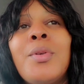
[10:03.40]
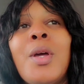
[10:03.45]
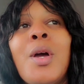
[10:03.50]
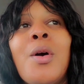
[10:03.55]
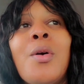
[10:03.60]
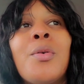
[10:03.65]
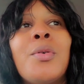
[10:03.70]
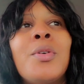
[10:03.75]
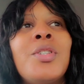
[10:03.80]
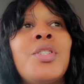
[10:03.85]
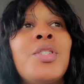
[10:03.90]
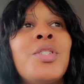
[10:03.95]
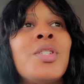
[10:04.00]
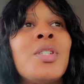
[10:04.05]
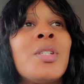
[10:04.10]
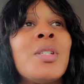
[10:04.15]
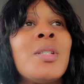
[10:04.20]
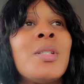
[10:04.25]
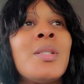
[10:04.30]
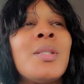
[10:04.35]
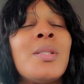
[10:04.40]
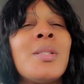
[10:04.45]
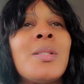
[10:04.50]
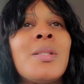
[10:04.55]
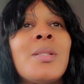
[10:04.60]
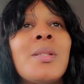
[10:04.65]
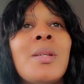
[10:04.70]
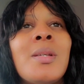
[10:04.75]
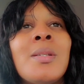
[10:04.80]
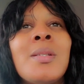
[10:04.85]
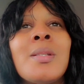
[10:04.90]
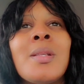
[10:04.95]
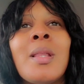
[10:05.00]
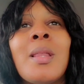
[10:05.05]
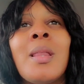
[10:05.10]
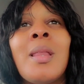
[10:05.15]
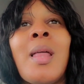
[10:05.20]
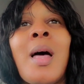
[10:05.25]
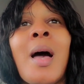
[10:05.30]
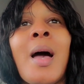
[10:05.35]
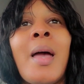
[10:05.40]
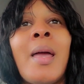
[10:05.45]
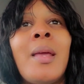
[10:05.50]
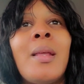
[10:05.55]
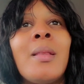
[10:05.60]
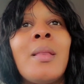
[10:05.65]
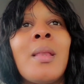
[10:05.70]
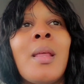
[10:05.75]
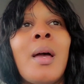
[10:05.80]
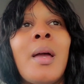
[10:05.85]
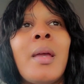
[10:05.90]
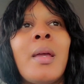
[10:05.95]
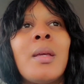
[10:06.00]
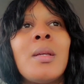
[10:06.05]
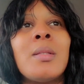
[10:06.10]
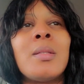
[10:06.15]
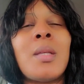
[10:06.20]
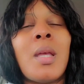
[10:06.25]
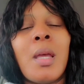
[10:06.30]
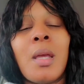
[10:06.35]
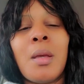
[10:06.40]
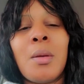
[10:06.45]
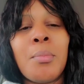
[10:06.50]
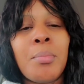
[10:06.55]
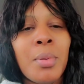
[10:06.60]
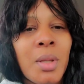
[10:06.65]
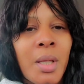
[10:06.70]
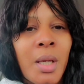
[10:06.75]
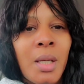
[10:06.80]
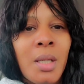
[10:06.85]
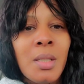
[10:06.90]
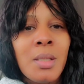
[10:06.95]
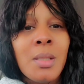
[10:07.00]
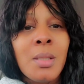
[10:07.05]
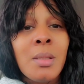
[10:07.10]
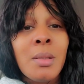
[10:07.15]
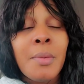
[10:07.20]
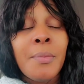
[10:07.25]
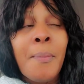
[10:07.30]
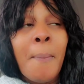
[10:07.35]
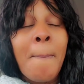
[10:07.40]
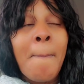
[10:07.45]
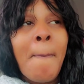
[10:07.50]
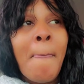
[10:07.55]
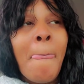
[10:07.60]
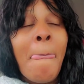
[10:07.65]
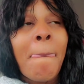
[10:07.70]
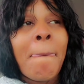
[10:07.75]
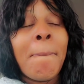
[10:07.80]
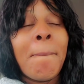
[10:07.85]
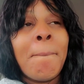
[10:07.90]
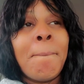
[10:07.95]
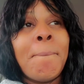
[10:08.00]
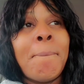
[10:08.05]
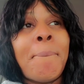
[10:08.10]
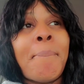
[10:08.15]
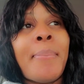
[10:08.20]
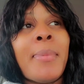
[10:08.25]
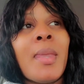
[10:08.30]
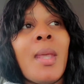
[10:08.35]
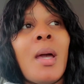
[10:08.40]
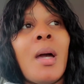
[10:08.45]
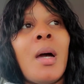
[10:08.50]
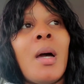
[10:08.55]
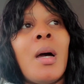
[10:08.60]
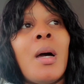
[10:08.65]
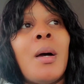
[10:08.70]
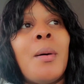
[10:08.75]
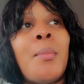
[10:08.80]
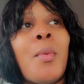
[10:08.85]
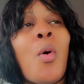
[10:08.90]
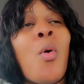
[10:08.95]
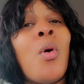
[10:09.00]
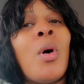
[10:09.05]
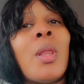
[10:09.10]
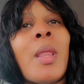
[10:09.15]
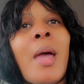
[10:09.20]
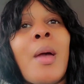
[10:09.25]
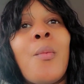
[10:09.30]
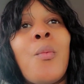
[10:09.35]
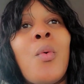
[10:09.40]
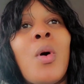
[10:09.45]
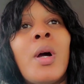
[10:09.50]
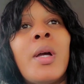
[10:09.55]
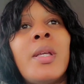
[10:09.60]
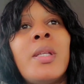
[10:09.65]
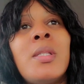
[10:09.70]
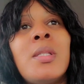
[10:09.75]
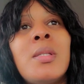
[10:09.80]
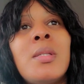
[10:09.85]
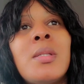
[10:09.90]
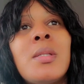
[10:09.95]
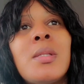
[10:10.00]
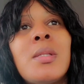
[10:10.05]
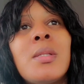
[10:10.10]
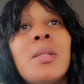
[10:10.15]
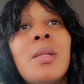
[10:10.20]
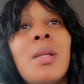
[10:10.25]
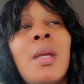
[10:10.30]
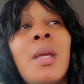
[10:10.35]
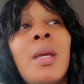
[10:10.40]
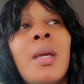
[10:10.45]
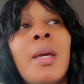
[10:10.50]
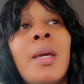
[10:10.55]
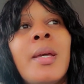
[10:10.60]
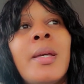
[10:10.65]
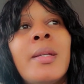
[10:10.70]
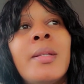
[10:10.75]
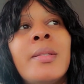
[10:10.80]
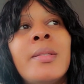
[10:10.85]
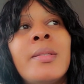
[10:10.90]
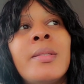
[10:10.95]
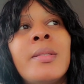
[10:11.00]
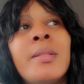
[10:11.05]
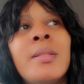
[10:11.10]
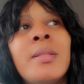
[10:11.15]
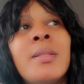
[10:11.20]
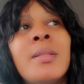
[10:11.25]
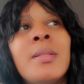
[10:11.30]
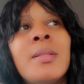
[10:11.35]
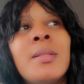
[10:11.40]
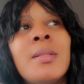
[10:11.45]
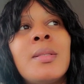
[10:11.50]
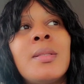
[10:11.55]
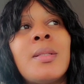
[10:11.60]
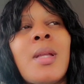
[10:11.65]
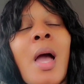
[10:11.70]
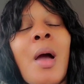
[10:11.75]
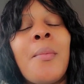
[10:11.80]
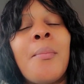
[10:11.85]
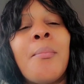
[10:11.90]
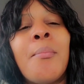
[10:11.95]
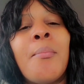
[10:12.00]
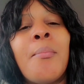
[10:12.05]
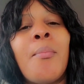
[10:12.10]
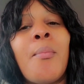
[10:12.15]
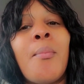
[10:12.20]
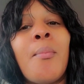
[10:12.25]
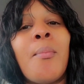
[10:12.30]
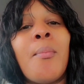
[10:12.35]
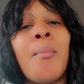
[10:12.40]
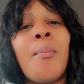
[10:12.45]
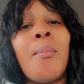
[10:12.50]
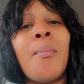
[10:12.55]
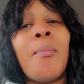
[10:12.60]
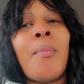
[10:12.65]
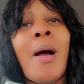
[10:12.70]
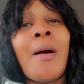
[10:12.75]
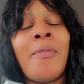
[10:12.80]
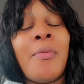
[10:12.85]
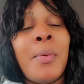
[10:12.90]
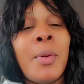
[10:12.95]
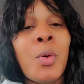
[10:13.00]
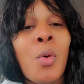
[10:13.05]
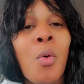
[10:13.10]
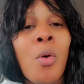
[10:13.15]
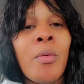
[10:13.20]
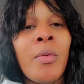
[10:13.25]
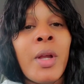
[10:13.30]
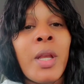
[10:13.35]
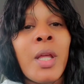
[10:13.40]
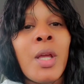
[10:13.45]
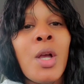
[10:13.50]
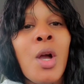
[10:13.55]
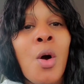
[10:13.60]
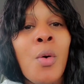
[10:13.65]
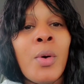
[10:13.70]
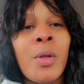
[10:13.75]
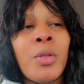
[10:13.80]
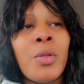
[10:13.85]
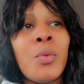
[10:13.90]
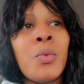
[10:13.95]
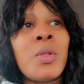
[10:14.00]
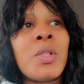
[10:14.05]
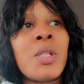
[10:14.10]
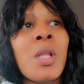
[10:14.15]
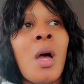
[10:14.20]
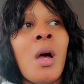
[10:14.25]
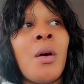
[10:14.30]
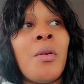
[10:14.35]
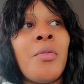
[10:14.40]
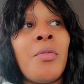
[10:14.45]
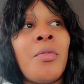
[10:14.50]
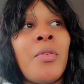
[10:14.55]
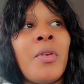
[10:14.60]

know. It's just, it's a lot, like, taking place. um, all at once, and I'm I've been already going through stuff,